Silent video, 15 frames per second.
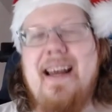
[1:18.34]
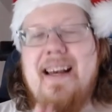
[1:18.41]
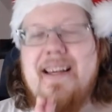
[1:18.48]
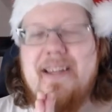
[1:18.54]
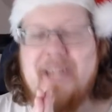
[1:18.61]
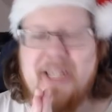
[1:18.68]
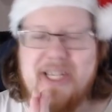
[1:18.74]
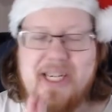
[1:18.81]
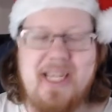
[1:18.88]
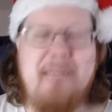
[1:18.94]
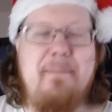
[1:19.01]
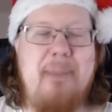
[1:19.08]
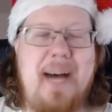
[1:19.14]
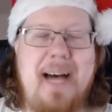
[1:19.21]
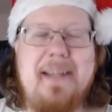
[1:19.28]
She
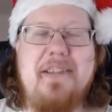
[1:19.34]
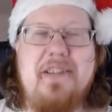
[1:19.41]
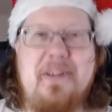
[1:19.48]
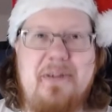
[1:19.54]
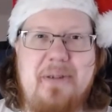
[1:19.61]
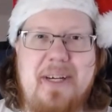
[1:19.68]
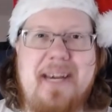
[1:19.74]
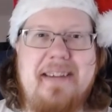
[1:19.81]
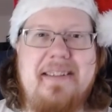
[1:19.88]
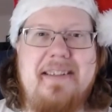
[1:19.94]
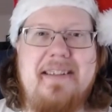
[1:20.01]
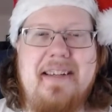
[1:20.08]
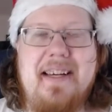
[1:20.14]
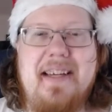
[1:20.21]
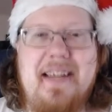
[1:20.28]
managed to
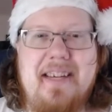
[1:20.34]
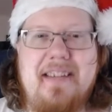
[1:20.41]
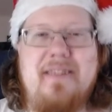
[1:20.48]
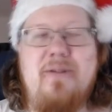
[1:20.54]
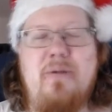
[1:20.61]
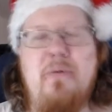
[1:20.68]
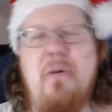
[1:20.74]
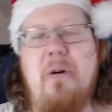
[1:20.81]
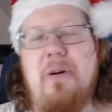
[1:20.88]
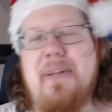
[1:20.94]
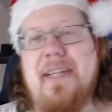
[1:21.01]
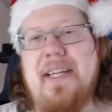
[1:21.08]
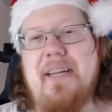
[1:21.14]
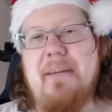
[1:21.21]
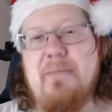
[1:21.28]
get it to
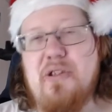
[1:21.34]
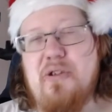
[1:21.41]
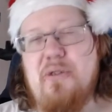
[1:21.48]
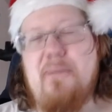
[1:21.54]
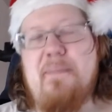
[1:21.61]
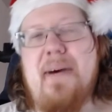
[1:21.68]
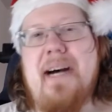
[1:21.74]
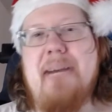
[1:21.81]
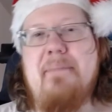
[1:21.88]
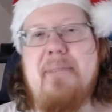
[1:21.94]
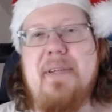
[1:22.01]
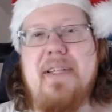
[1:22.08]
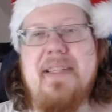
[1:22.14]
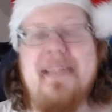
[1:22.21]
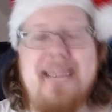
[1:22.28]
work and I'm super
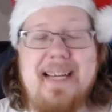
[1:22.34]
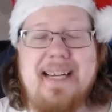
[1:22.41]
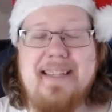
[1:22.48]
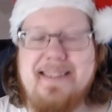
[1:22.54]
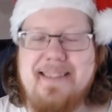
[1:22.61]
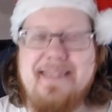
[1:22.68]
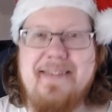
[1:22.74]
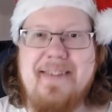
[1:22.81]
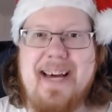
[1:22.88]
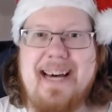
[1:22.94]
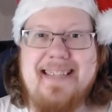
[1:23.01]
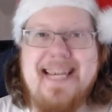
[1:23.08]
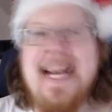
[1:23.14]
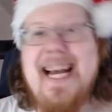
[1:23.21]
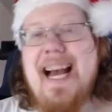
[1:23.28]
happy that it did that.
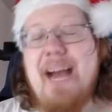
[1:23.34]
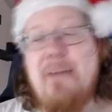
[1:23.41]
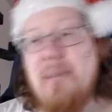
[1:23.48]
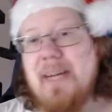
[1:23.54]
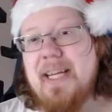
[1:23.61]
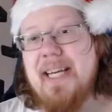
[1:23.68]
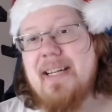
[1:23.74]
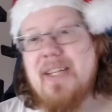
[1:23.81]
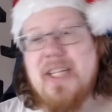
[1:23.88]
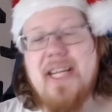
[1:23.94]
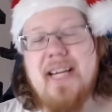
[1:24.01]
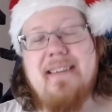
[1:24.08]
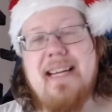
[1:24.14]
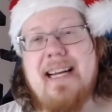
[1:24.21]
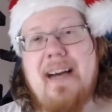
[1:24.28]
And we're gonna
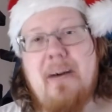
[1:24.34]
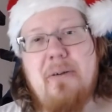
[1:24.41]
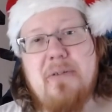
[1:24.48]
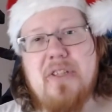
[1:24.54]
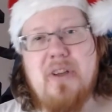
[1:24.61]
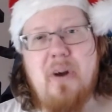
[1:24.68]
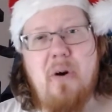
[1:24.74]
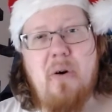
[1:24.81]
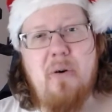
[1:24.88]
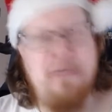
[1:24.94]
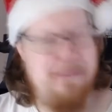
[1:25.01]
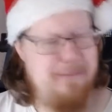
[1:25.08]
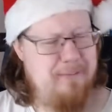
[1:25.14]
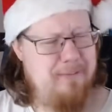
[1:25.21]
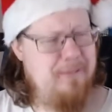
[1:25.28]
check that out, so
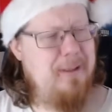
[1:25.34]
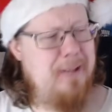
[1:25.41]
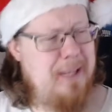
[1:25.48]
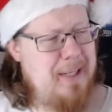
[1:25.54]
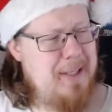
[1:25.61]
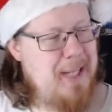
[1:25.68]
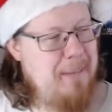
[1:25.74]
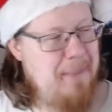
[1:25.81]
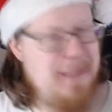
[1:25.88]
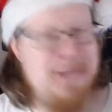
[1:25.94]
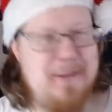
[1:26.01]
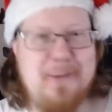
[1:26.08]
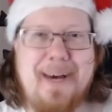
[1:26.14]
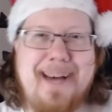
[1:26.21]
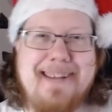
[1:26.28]
let's jump
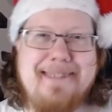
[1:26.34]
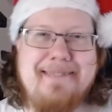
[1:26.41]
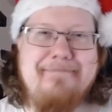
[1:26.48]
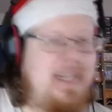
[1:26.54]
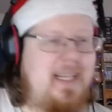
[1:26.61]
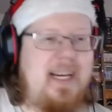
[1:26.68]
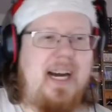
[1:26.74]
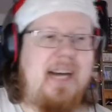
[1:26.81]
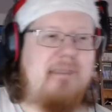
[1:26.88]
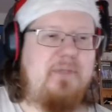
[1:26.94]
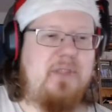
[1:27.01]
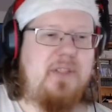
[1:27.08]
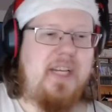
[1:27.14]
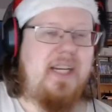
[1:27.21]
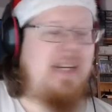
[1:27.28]
into that. I have
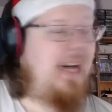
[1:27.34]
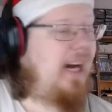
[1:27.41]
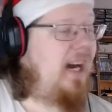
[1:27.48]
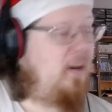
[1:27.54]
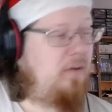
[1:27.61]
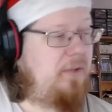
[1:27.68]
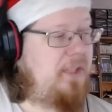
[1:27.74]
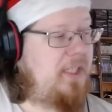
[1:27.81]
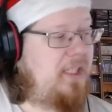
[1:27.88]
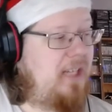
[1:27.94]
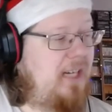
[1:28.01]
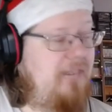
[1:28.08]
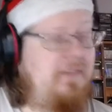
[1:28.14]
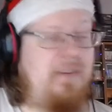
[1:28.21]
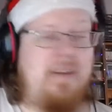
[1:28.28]
to say, I already
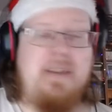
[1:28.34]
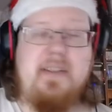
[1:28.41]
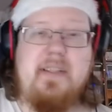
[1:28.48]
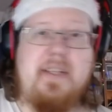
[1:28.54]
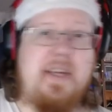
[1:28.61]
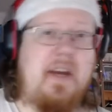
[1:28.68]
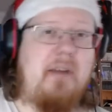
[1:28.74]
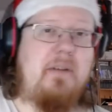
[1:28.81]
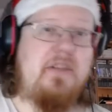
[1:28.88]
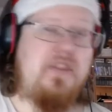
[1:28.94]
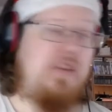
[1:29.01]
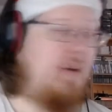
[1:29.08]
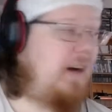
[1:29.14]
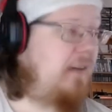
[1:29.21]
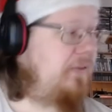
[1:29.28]
love
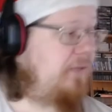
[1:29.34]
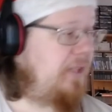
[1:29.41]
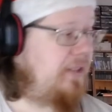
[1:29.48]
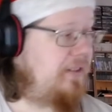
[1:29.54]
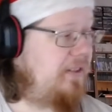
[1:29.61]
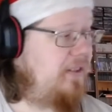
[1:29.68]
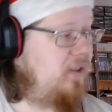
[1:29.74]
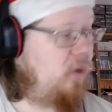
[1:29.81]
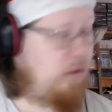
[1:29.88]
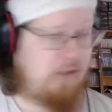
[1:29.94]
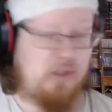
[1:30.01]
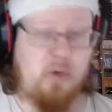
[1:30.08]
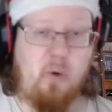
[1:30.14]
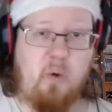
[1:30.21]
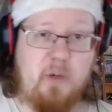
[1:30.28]
Kiara's new outfit.
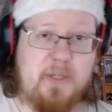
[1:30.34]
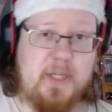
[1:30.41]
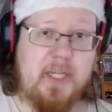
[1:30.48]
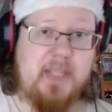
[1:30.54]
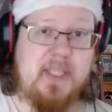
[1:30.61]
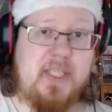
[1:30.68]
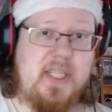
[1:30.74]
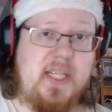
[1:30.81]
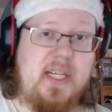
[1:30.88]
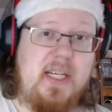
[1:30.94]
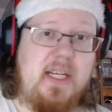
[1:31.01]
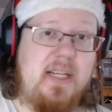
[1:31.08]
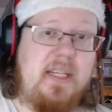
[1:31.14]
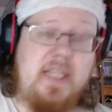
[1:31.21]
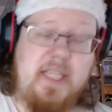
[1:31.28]
Looks gorgeous.
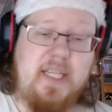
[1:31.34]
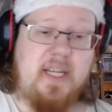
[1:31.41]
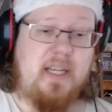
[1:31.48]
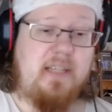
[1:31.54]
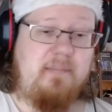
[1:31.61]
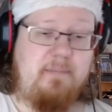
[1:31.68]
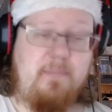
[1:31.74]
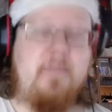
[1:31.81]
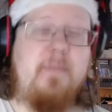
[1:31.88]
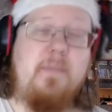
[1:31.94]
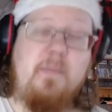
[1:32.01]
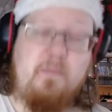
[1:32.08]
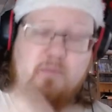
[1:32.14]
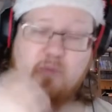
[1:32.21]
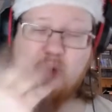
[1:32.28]
Ina,
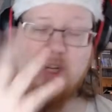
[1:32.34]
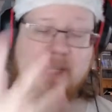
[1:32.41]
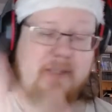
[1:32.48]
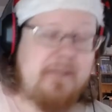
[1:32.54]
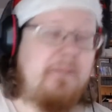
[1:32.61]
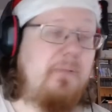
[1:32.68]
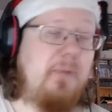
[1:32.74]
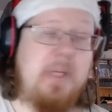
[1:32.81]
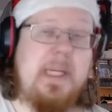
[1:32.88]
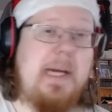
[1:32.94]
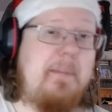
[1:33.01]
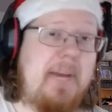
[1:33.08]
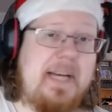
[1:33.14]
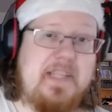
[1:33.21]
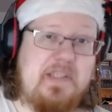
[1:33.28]
really
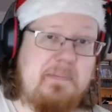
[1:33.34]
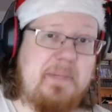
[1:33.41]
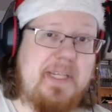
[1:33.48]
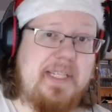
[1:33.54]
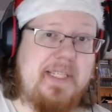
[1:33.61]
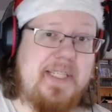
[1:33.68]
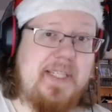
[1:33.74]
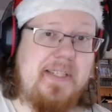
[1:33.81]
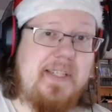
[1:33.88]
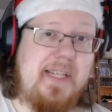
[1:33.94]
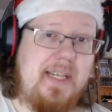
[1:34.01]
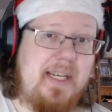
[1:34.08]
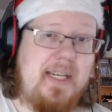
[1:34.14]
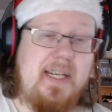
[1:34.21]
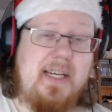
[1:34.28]
a masterpiece.
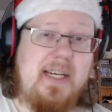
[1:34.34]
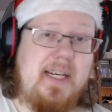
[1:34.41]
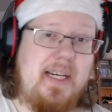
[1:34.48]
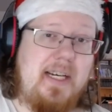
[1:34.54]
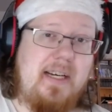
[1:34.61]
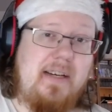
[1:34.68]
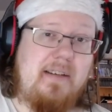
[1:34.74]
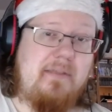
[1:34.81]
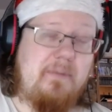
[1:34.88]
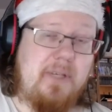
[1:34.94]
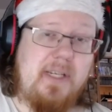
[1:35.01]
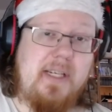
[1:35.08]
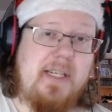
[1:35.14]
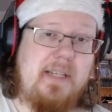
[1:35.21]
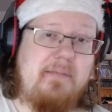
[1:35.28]
Uh,
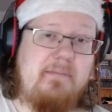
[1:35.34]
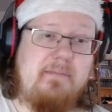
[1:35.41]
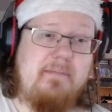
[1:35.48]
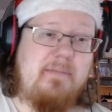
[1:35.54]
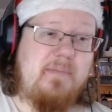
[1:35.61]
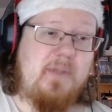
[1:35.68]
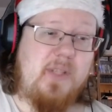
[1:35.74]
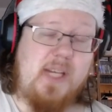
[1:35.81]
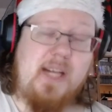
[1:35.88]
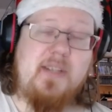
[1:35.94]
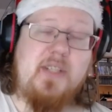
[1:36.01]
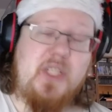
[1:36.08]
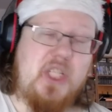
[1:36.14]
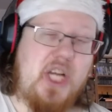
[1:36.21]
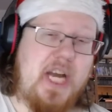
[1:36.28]
really
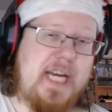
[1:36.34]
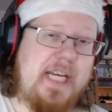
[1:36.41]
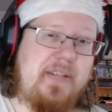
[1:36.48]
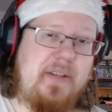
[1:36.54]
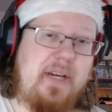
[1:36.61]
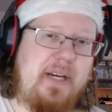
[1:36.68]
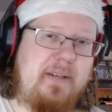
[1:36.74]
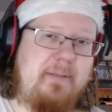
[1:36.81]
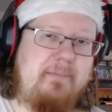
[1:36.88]
sexy chicken there.